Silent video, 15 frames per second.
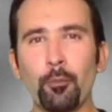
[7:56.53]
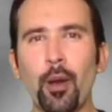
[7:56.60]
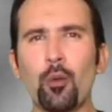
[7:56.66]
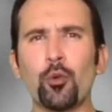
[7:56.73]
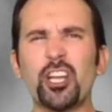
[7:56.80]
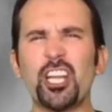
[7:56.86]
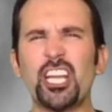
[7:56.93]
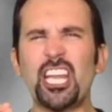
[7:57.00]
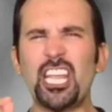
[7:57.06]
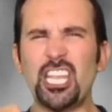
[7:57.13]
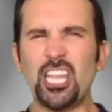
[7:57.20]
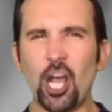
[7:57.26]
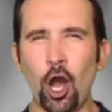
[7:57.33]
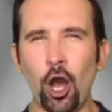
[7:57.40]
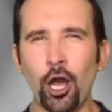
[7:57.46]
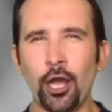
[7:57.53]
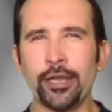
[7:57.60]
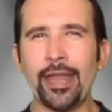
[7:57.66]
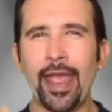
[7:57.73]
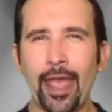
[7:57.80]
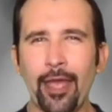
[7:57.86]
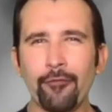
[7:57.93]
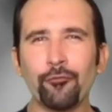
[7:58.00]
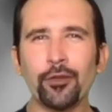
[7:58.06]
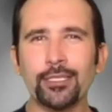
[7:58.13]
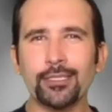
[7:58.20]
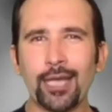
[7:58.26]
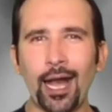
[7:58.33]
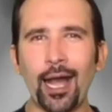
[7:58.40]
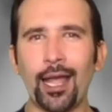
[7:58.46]
But we're gonna yawn every
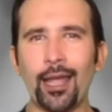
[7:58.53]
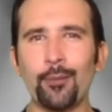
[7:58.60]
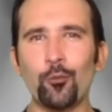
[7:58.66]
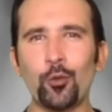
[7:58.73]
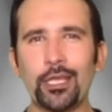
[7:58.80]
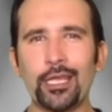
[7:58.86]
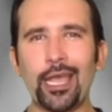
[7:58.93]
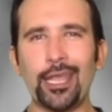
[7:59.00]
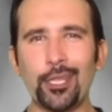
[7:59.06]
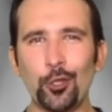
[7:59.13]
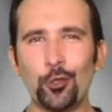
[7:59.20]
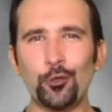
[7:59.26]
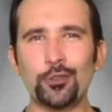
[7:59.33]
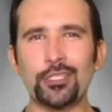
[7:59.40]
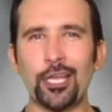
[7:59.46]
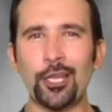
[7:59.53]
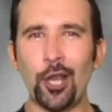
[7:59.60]
time we use an